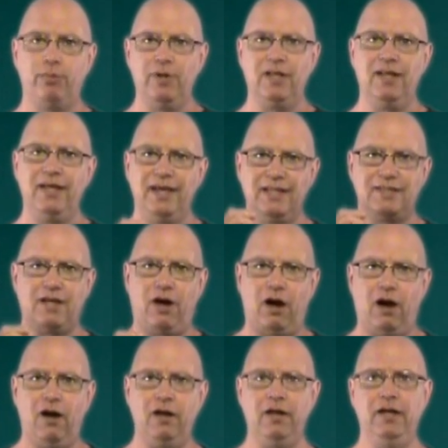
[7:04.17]
really its
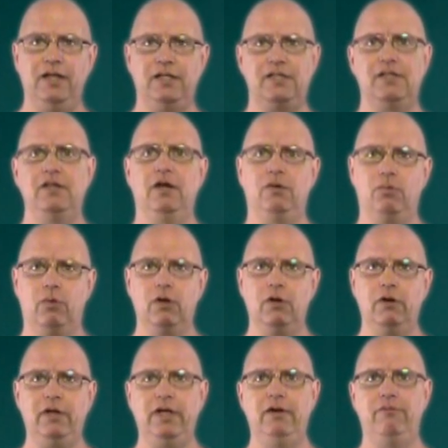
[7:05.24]
hardness that we're
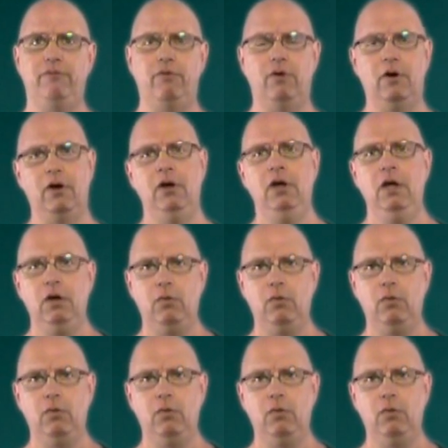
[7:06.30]
looking for